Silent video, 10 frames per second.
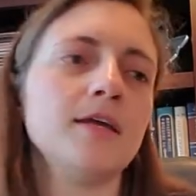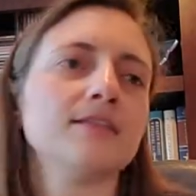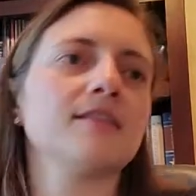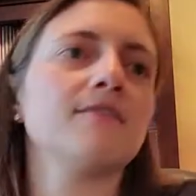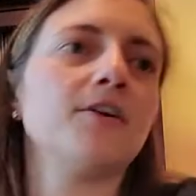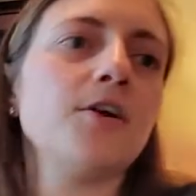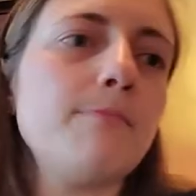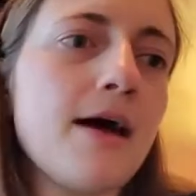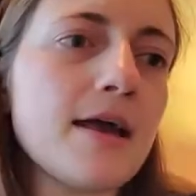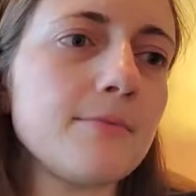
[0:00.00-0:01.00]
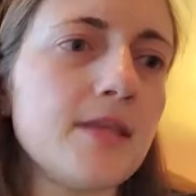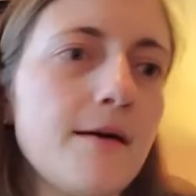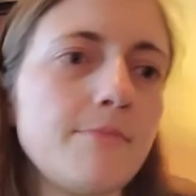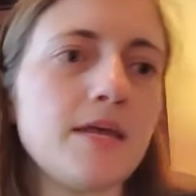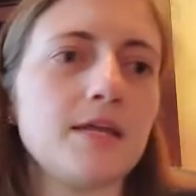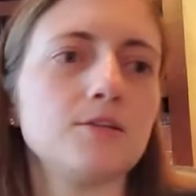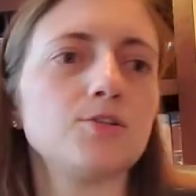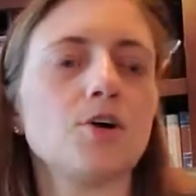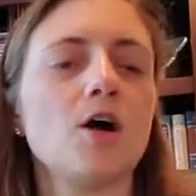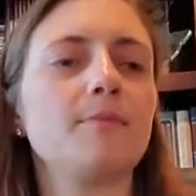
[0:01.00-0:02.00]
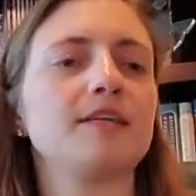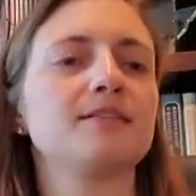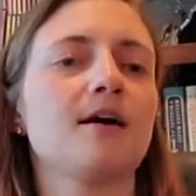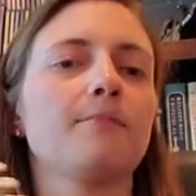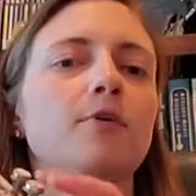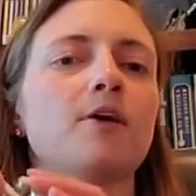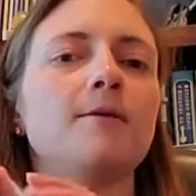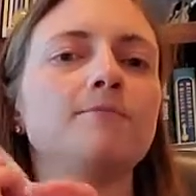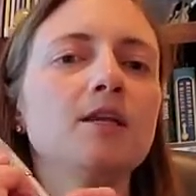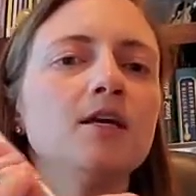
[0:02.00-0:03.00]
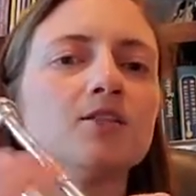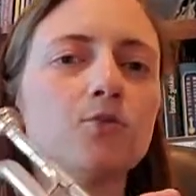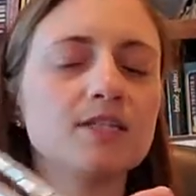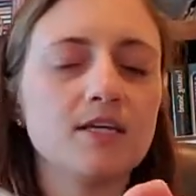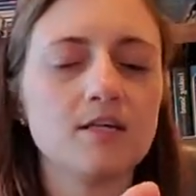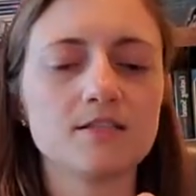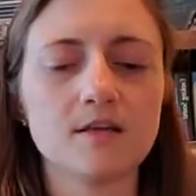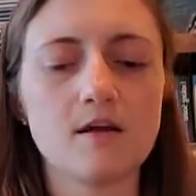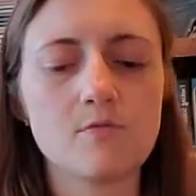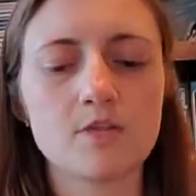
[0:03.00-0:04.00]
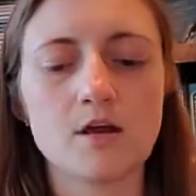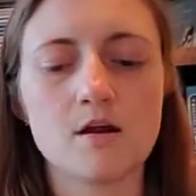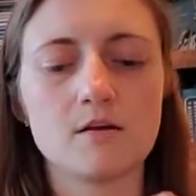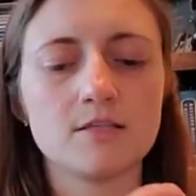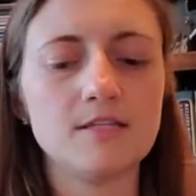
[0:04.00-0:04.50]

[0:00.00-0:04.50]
So the very bottom of that page, all mixed up. Okay. So it's gonna start with our